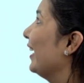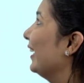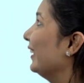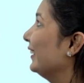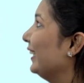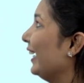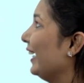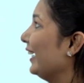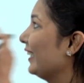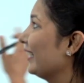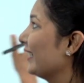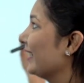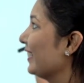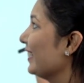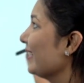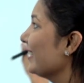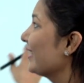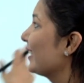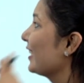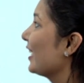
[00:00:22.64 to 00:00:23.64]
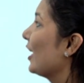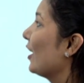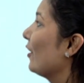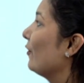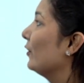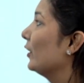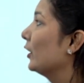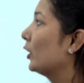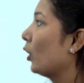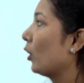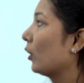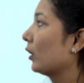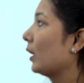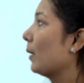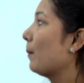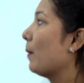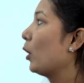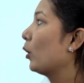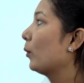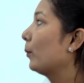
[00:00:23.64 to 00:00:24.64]
That is, we talked
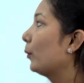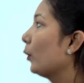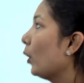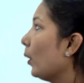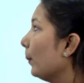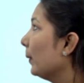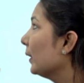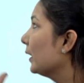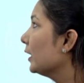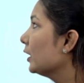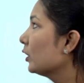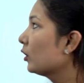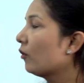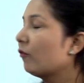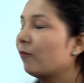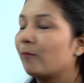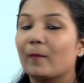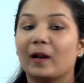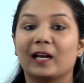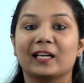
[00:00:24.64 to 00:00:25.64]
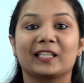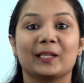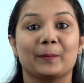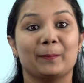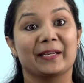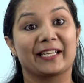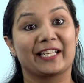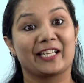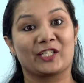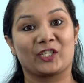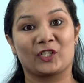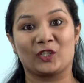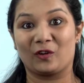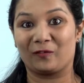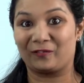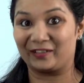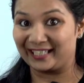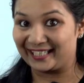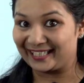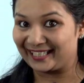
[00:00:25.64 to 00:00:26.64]
about properties of multiplication
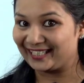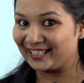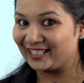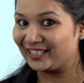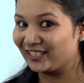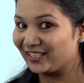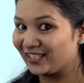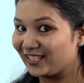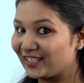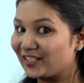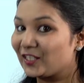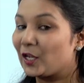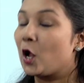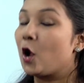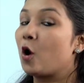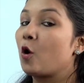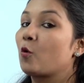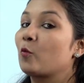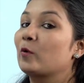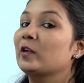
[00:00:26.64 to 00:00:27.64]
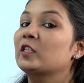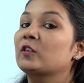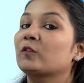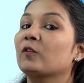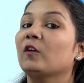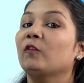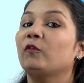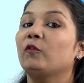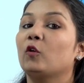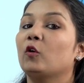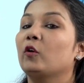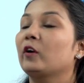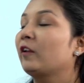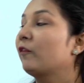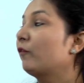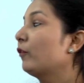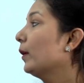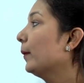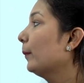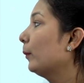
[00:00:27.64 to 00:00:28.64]
of integers, which were 4
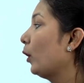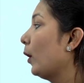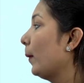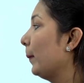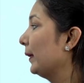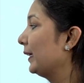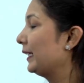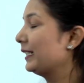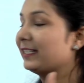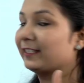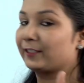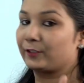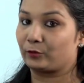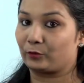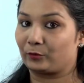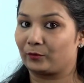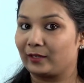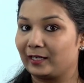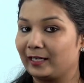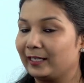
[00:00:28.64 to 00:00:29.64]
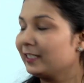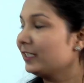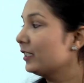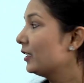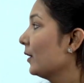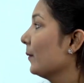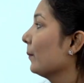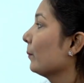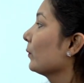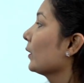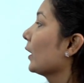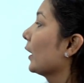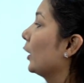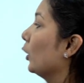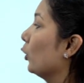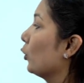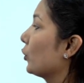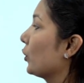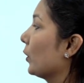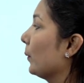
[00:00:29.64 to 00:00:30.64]
different properties, right?
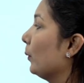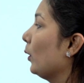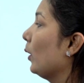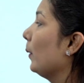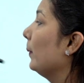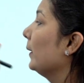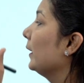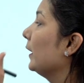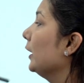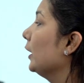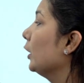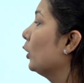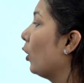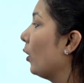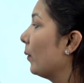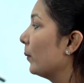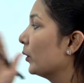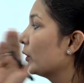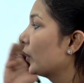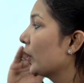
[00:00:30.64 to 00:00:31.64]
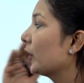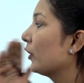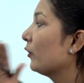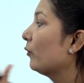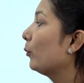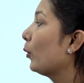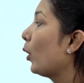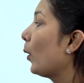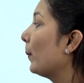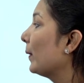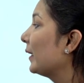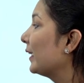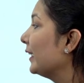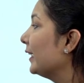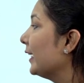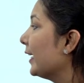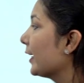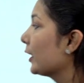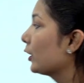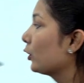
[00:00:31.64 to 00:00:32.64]
Closure property, commutative property,
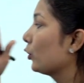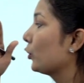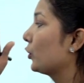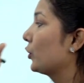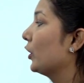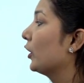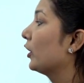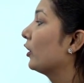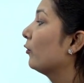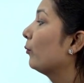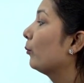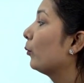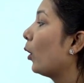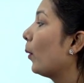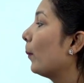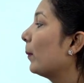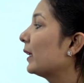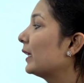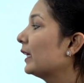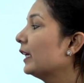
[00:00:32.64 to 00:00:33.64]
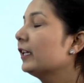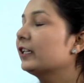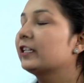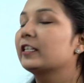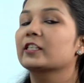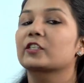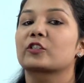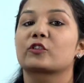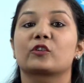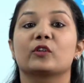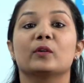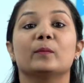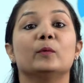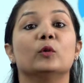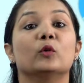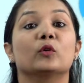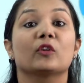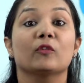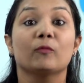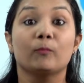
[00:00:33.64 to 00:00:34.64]
associative property and
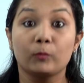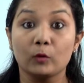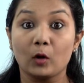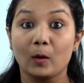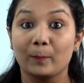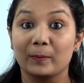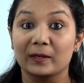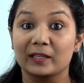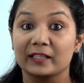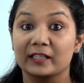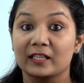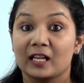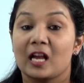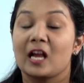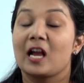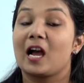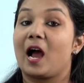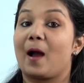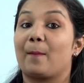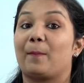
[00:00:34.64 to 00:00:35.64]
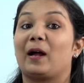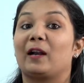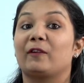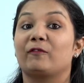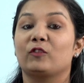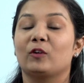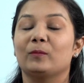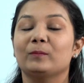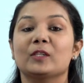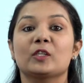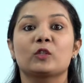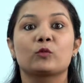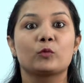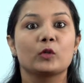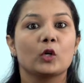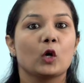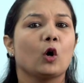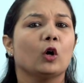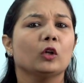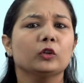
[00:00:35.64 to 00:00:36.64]
distributive property. Apart from this, we
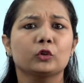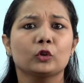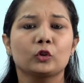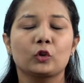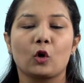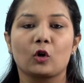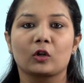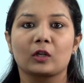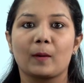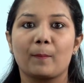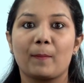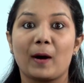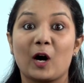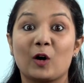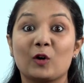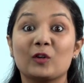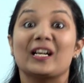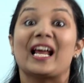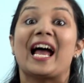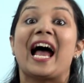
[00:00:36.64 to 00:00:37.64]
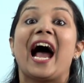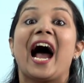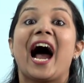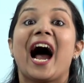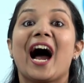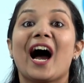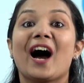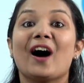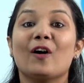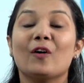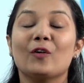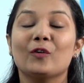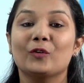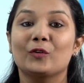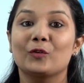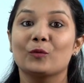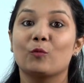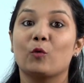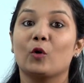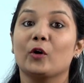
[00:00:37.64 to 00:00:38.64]
also talked about
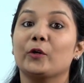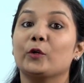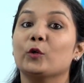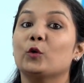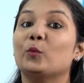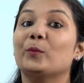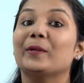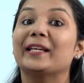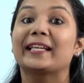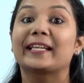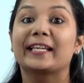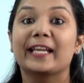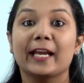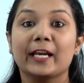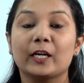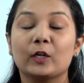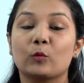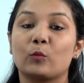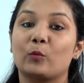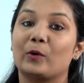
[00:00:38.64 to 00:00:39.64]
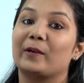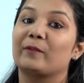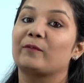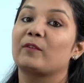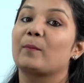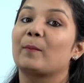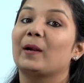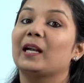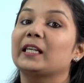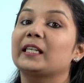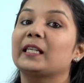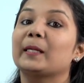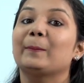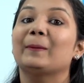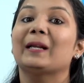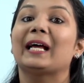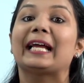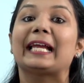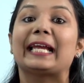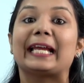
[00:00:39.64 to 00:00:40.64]
what do we get when we
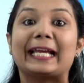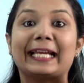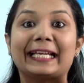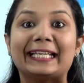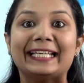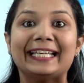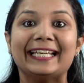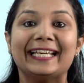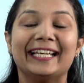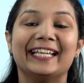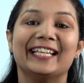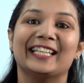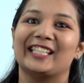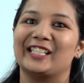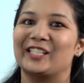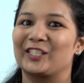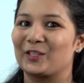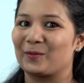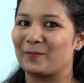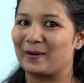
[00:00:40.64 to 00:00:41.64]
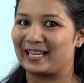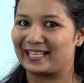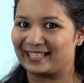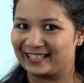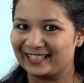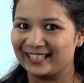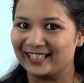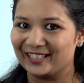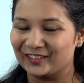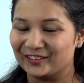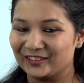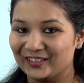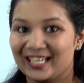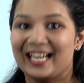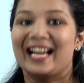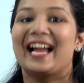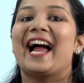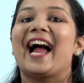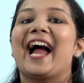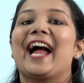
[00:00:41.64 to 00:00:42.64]
multiply any integer by 0
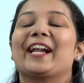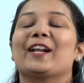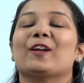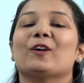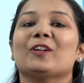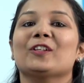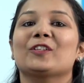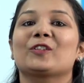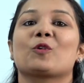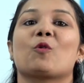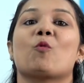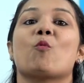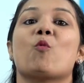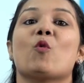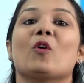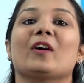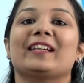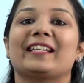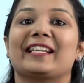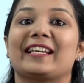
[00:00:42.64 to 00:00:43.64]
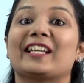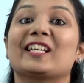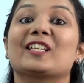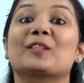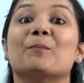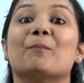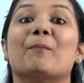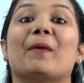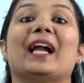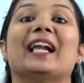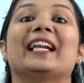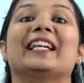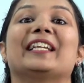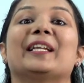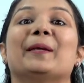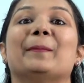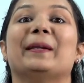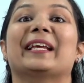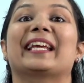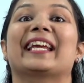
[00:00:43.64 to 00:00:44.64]
and also what is
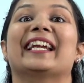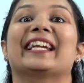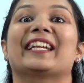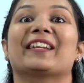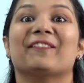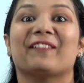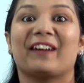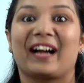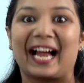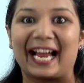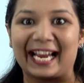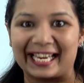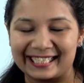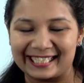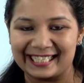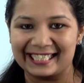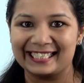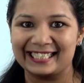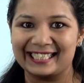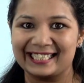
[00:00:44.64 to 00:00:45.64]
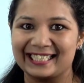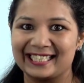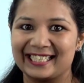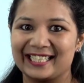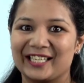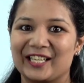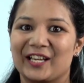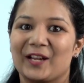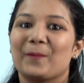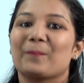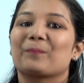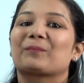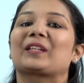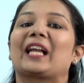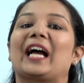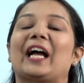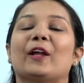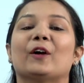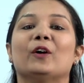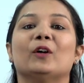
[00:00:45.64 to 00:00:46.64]
multiplicative identity.
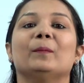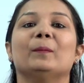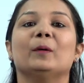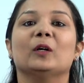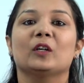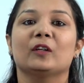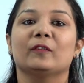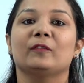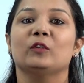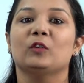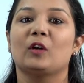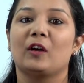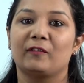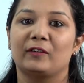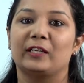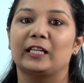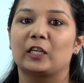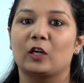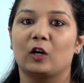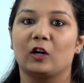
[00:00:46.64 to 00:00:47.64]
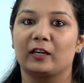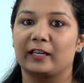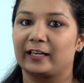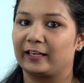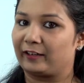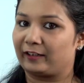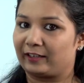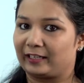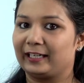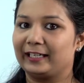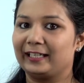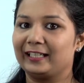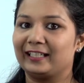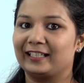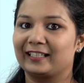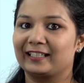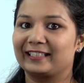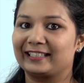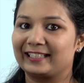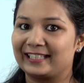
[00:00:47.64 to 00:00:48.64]
I hope all of you have recalled it,
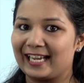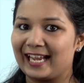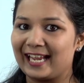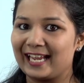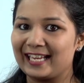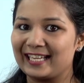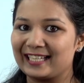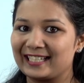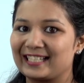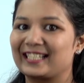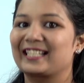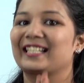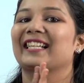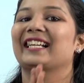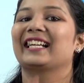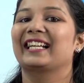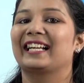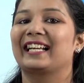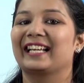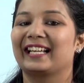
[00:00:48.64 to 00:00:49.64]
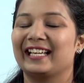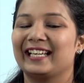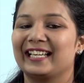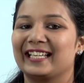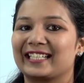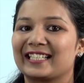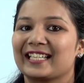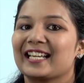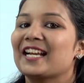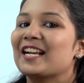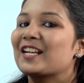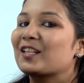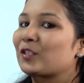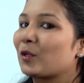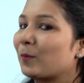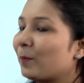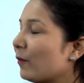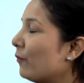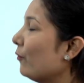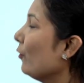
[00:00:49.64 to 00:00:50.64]
right? Yes? Great. So
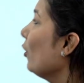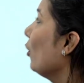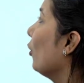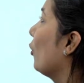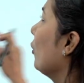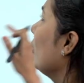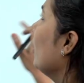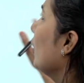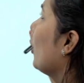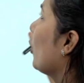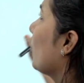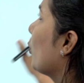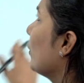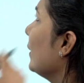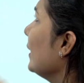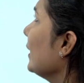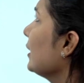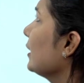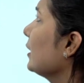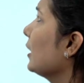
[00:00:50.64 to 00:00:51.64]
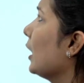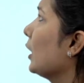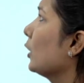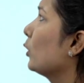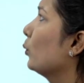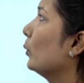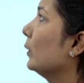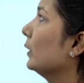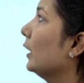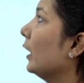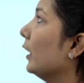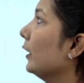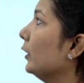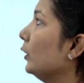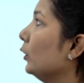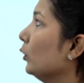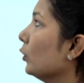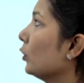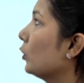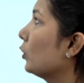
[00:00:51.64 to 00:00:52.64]
before we start with our
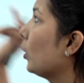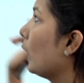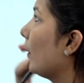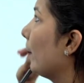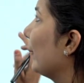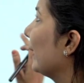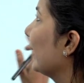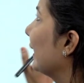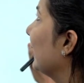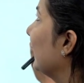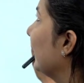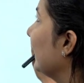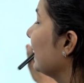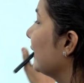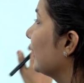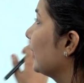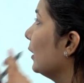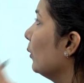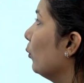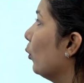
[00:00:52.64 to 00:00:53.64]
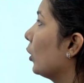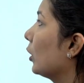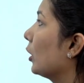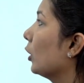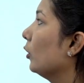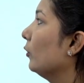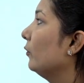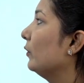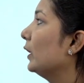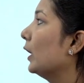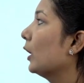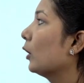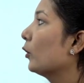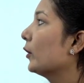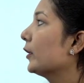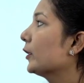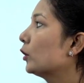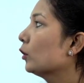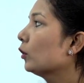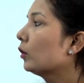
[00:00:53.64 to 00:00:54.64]
new topic, let's see what all we are
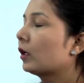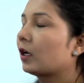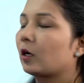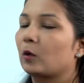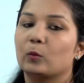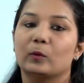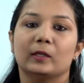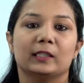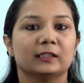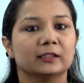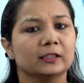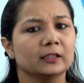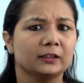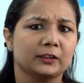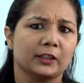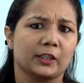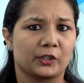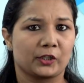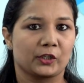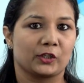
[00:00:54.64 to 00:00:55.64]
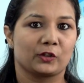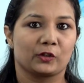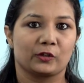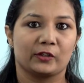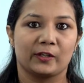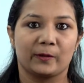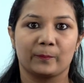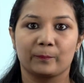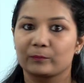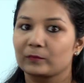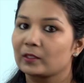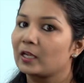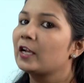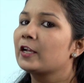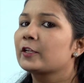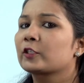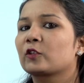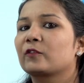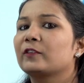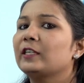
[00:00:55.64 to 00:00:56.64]
going to cover in this session today.
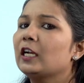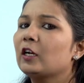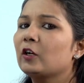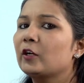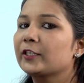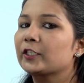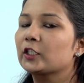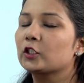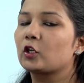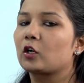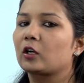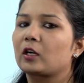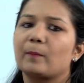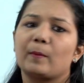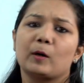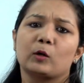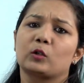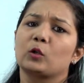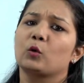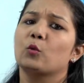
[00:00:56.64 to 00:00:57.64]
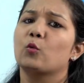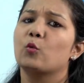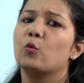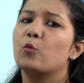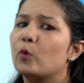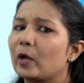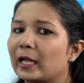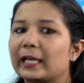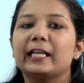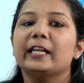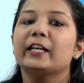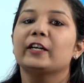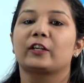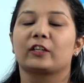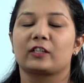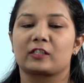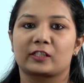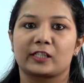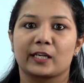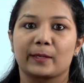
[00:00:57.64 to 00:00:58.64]
So we are going to talk about a very
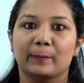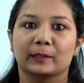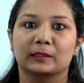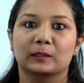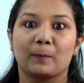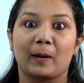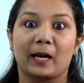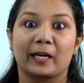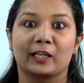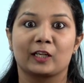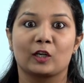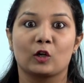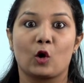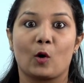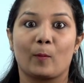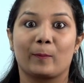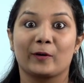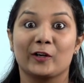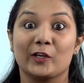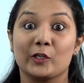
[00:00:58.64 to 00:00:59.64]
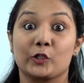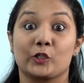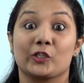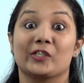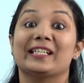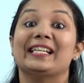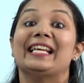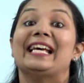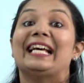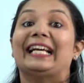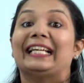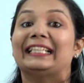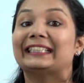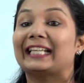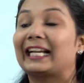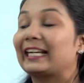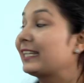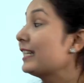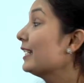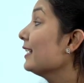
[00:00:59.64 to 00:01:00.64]
interesting mathematical operation,
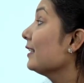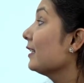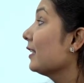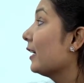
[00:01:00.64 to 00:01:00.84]
that is